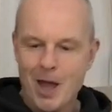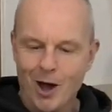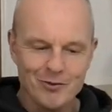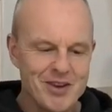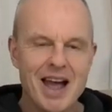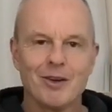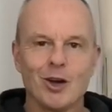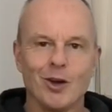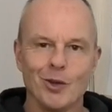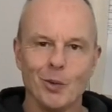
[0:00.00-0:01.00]
I've now
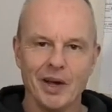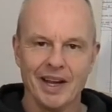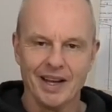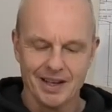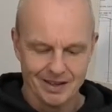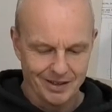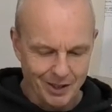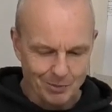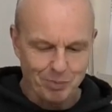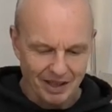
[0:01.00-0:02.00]
got the wing
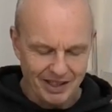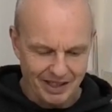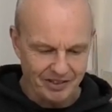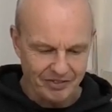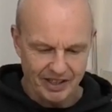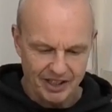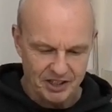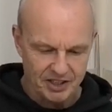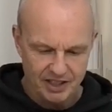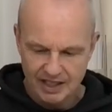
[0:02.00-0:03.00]
completely
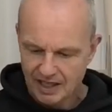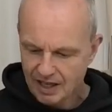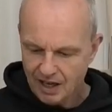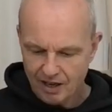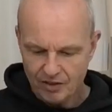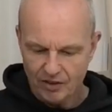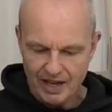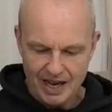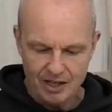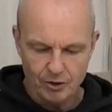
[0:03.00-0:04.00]
finished. I've got the
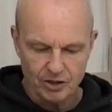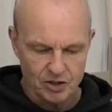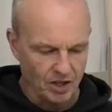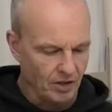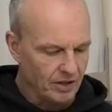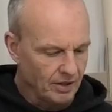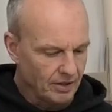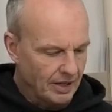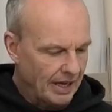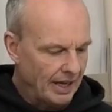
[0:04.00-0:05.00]
ailerons on
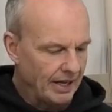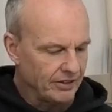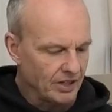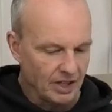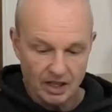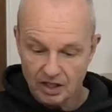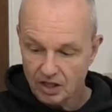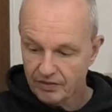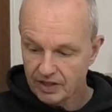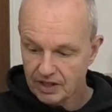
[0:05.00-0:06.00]
and uh, and
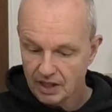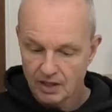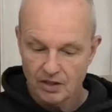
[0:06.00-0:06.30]
covered.